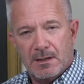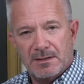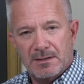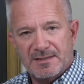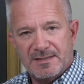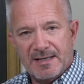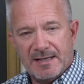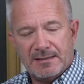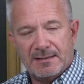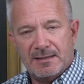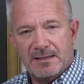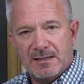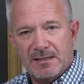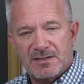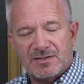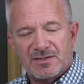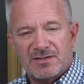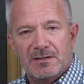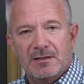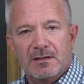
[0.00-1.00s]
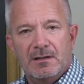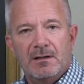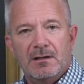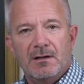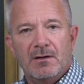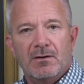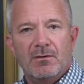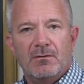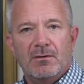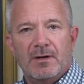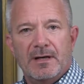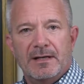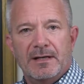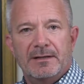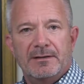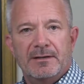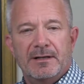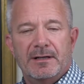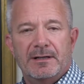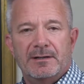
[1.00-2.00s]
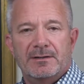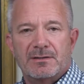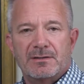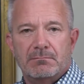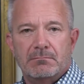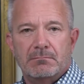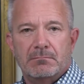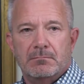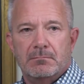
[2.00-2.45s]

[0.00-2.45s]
techniques and